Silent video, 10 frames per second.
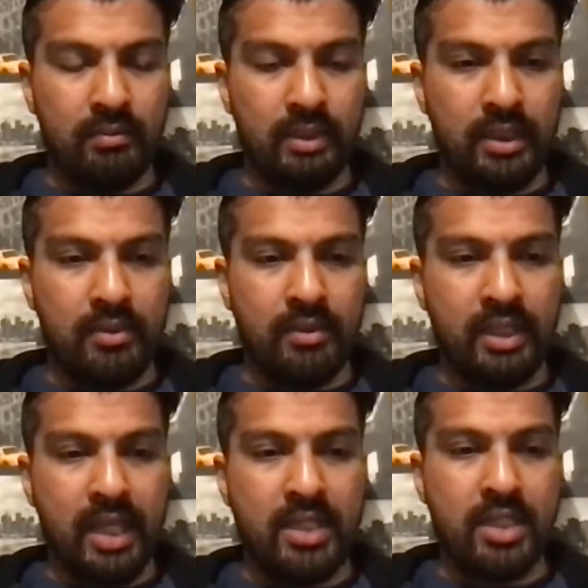
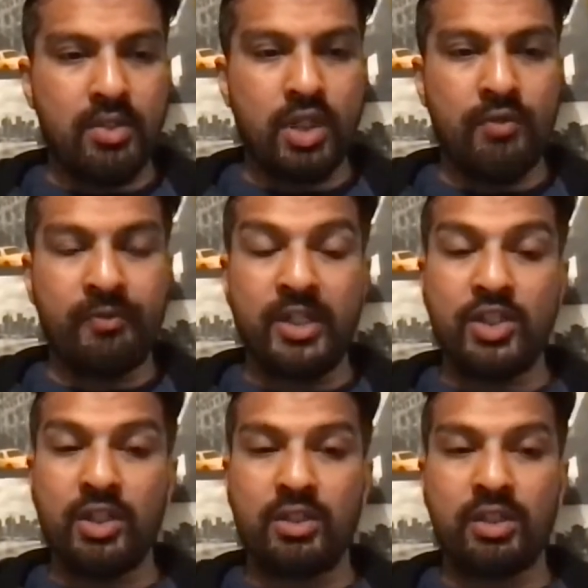Okay, so
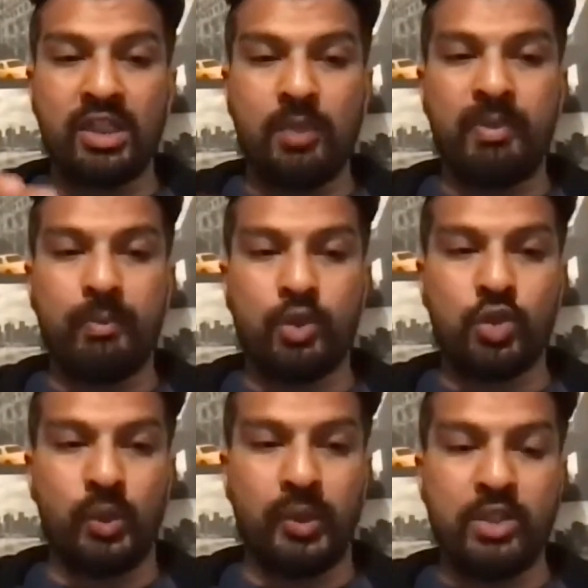refreshing to hear people's
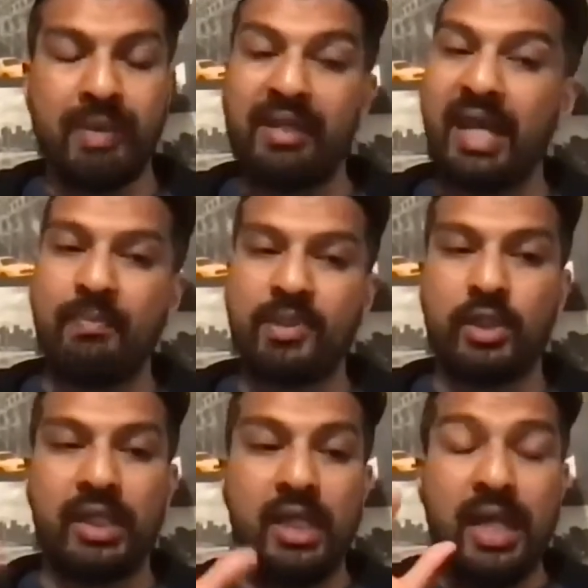stories about, yeah,
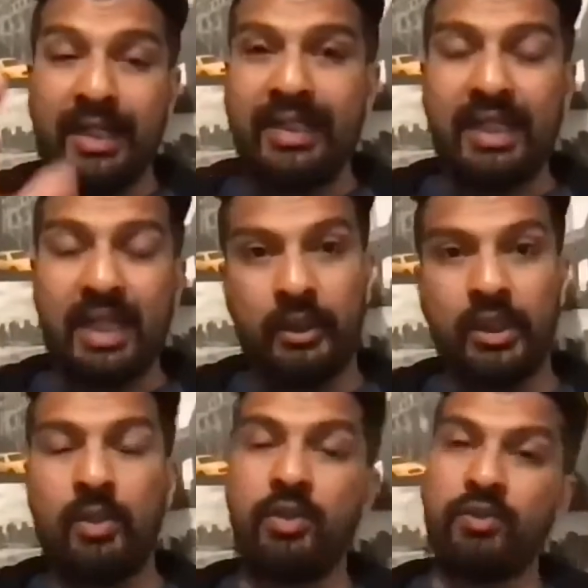absolutely. Again, I'm going to
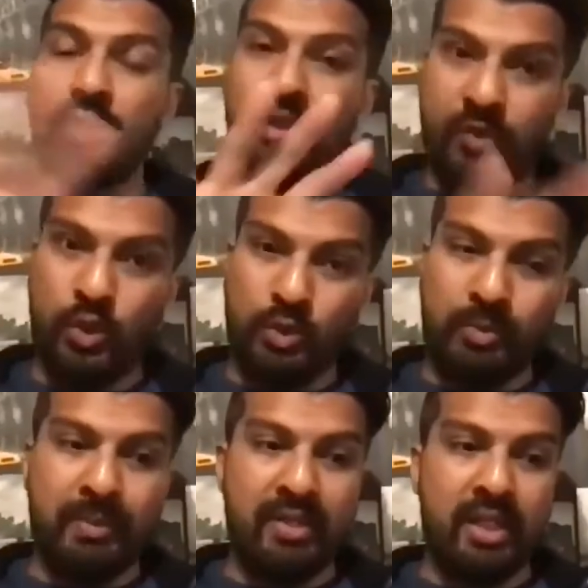go in, I've talked a
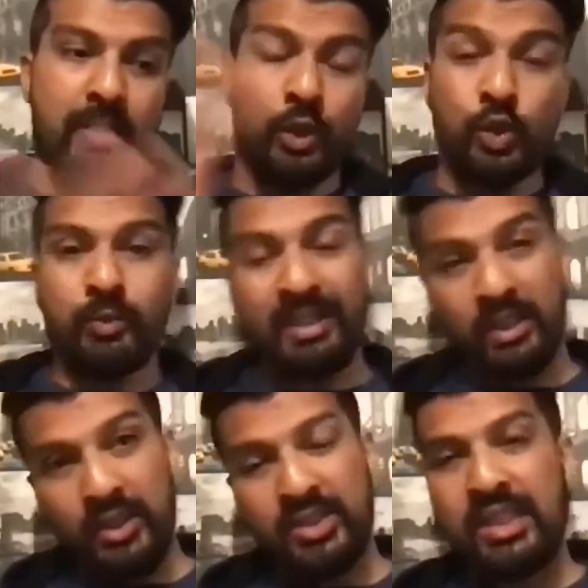bit about that. I'm going to talk about
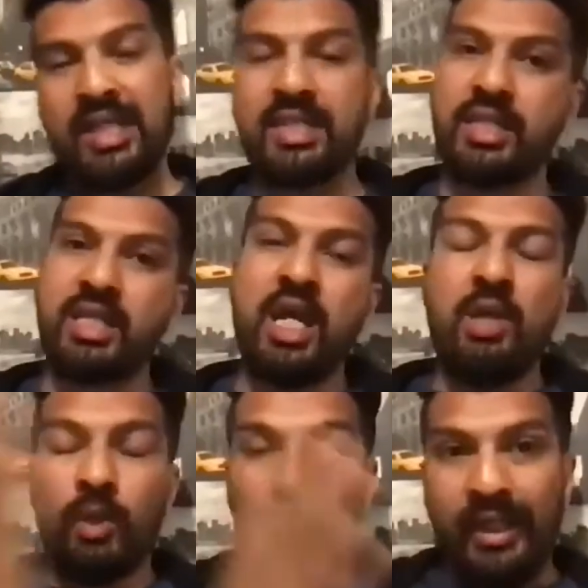costings because
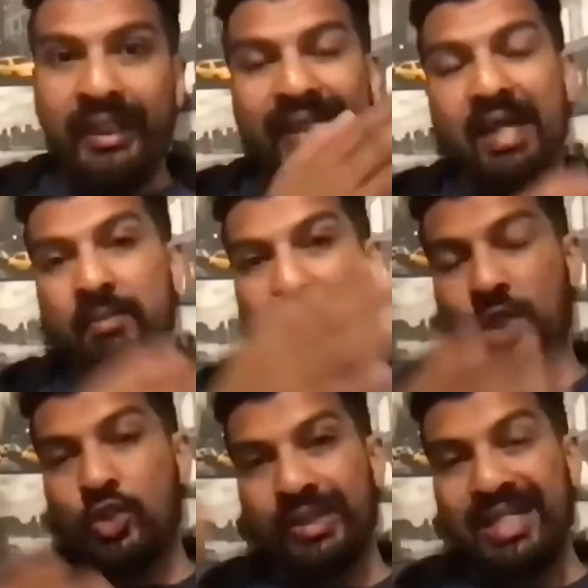we're working at
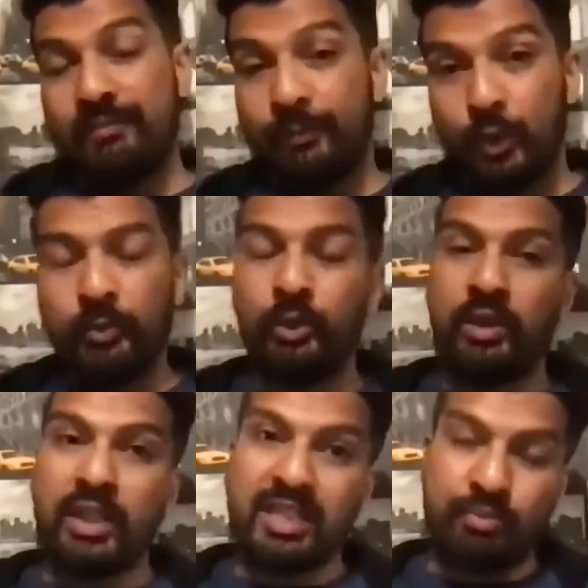making sure that it's affordable
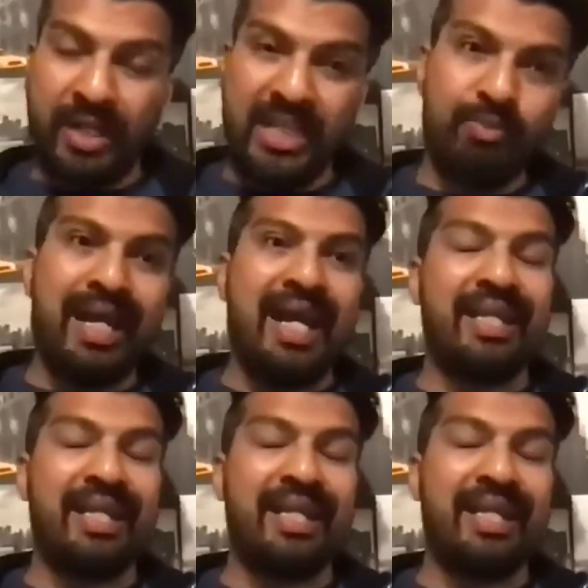and there's a price plan,